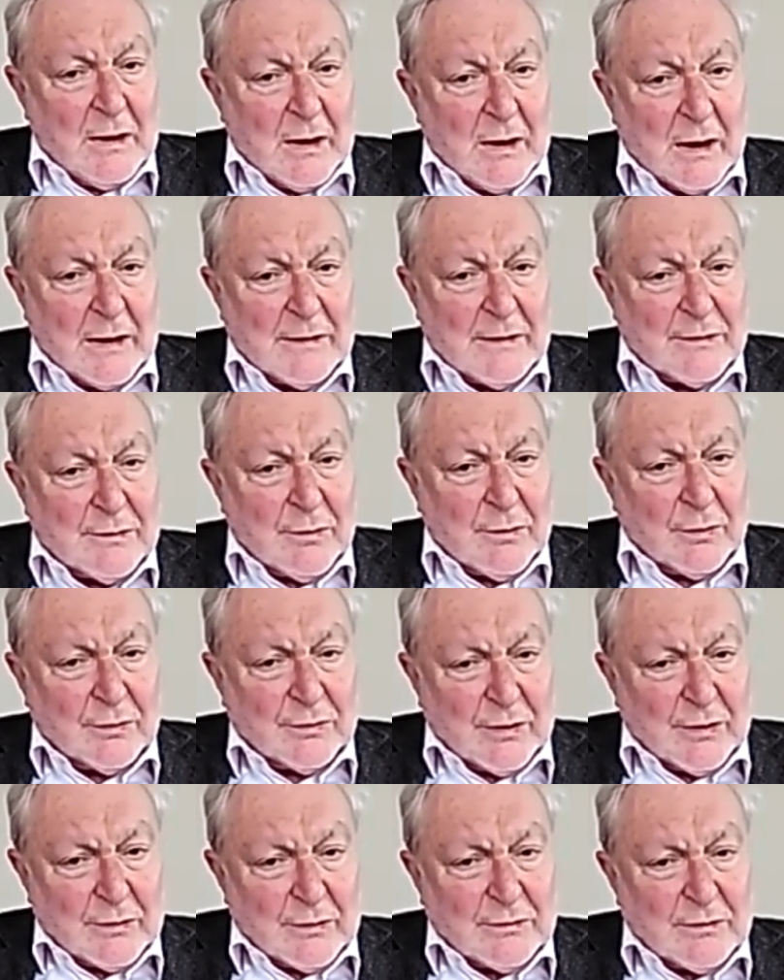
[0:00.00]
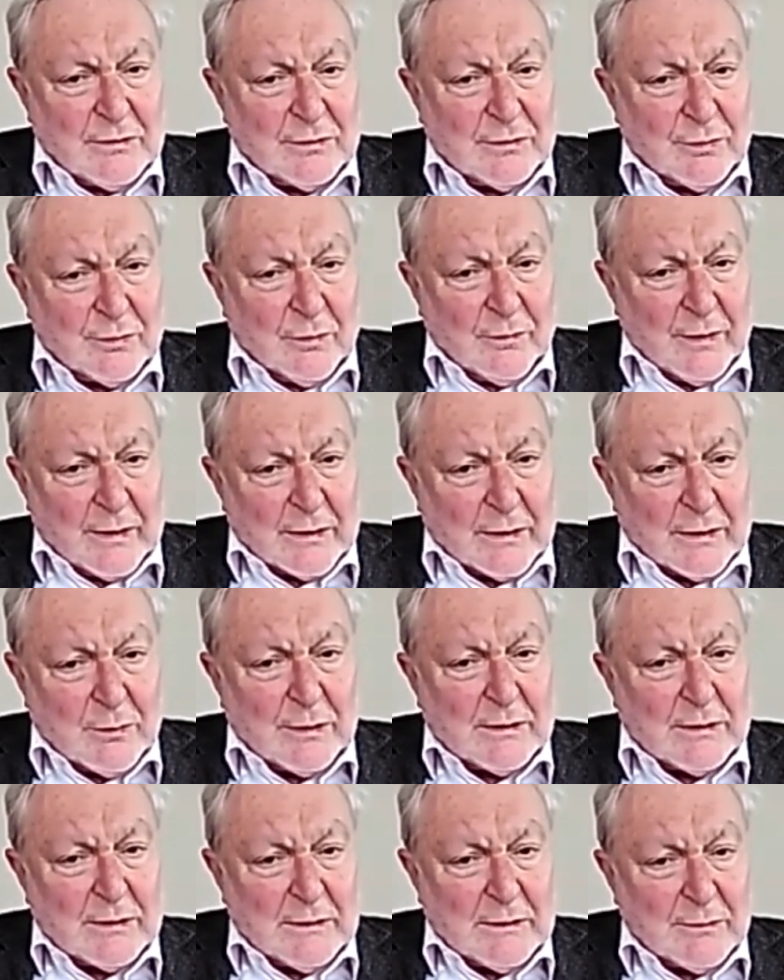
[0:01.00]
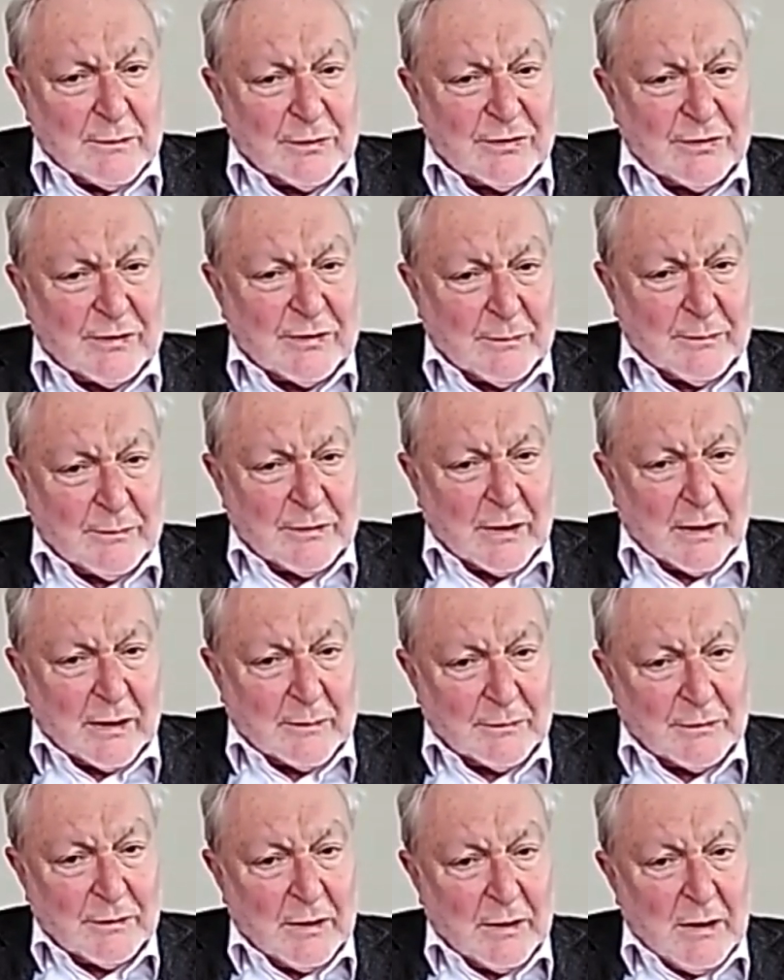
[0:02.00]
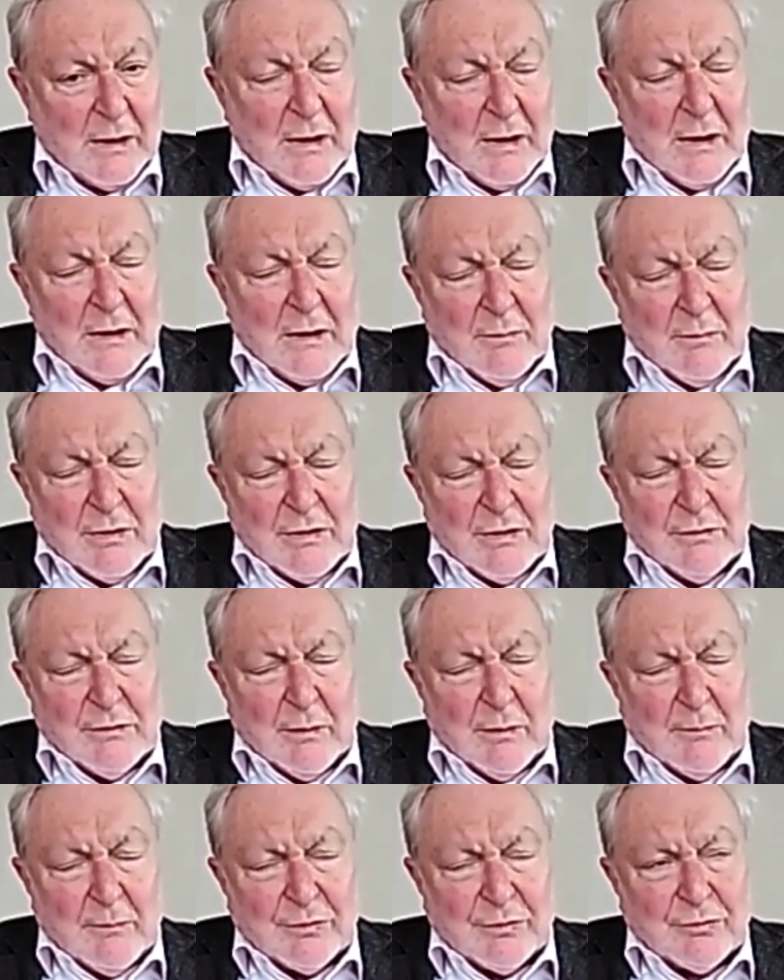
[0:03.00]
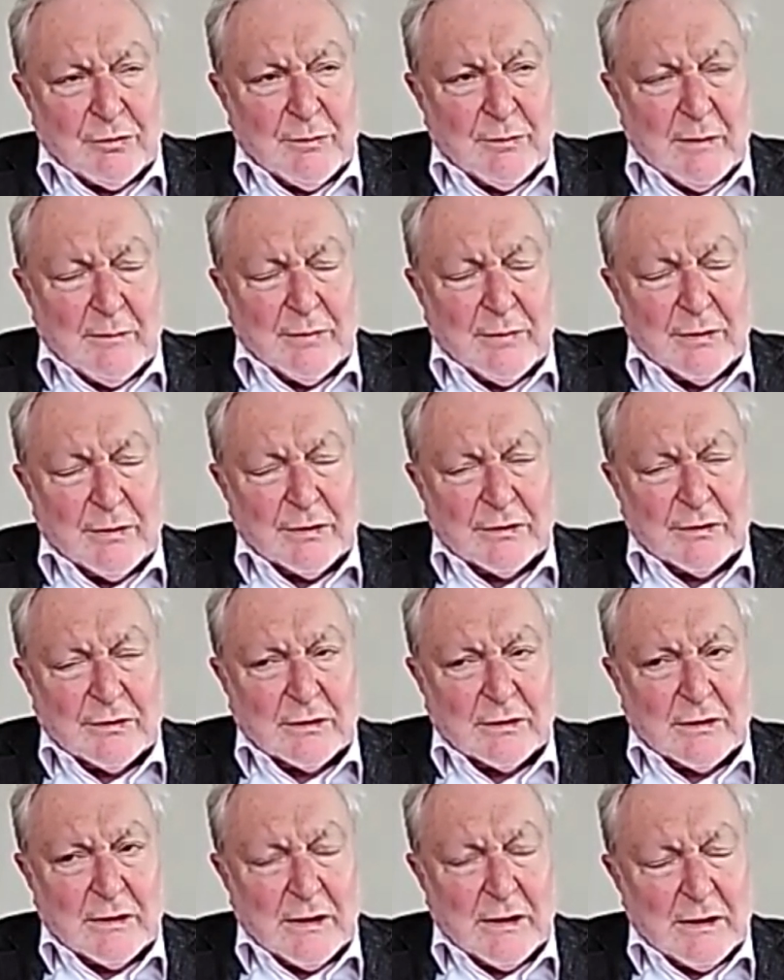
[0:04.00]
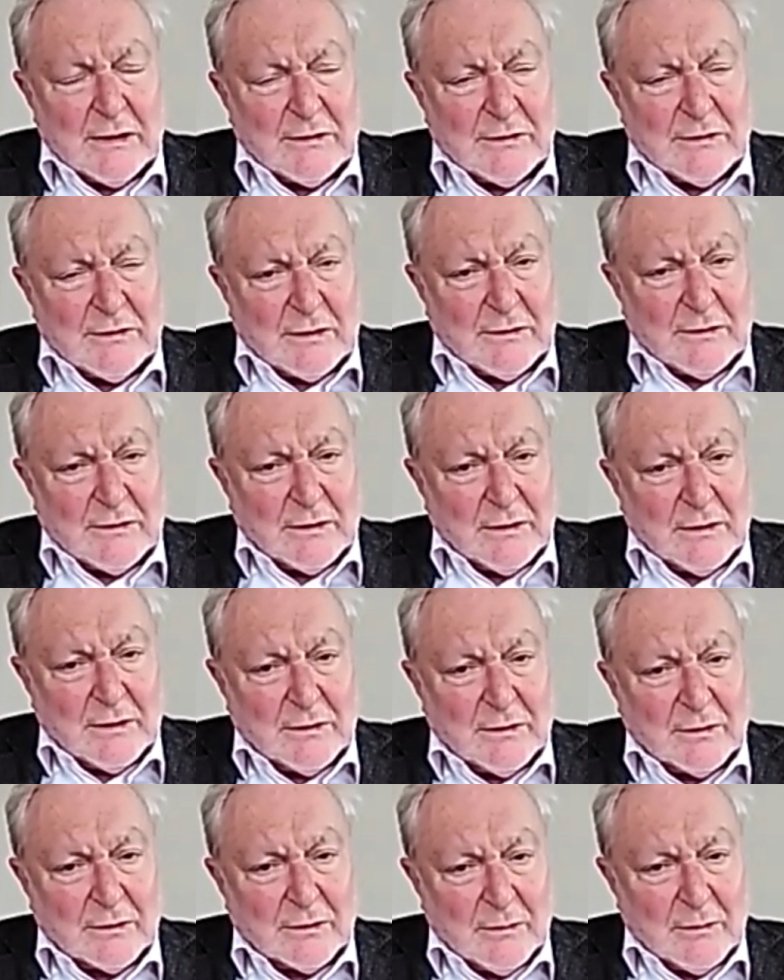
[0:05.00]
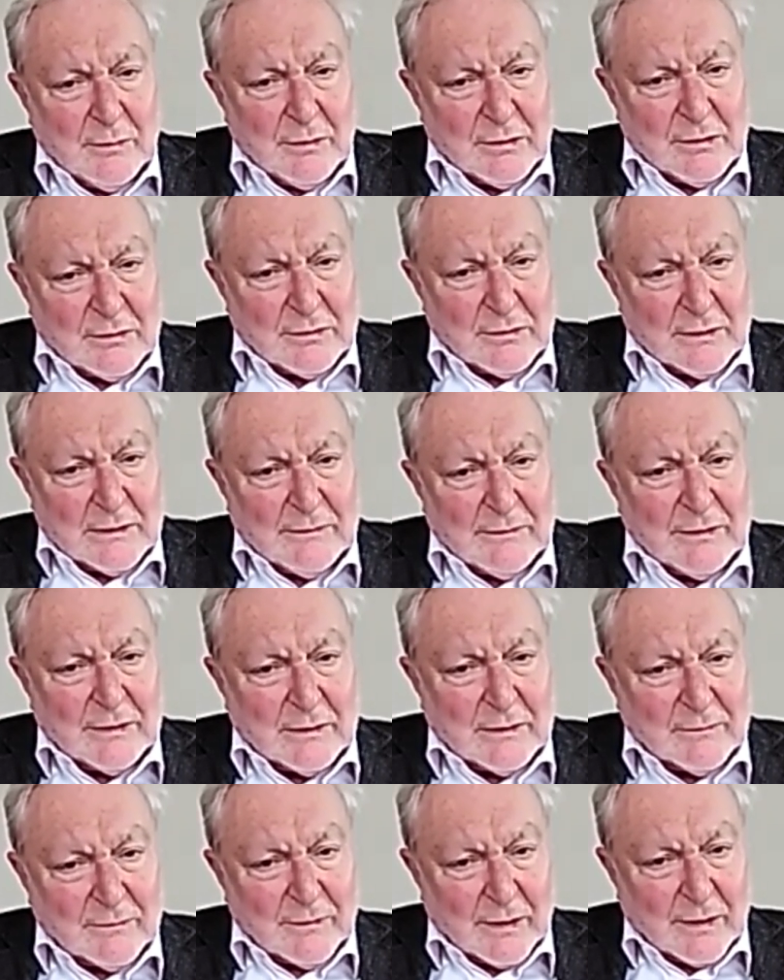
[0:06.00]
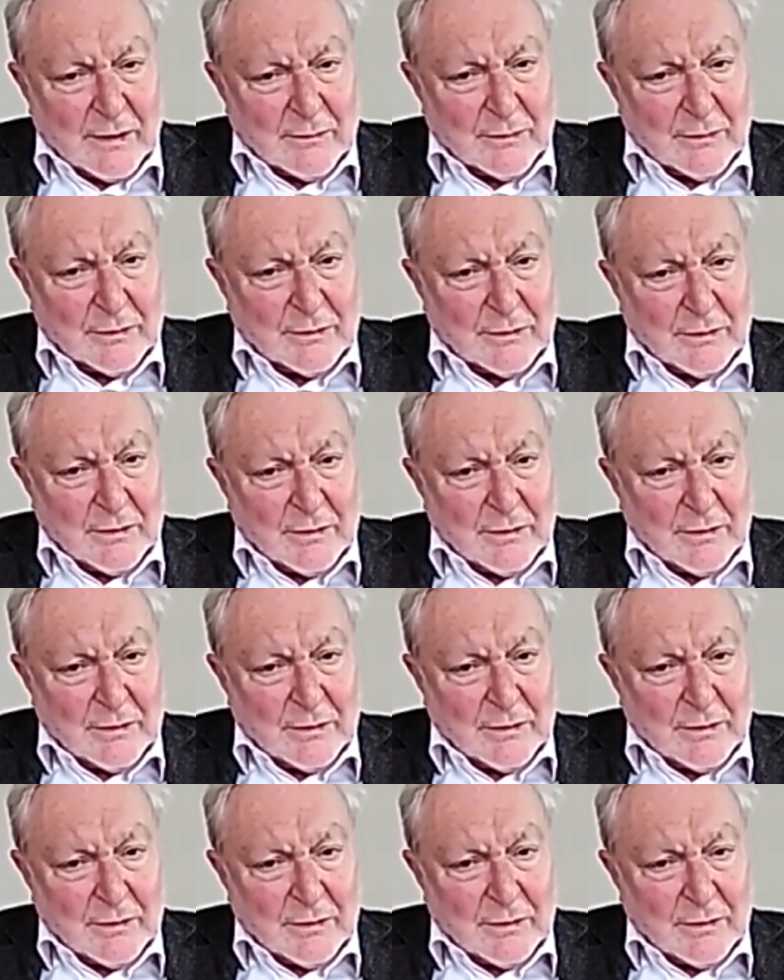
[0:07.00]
either on notice or very quickly, because sometimes one must remember that a care setting is a community living environment.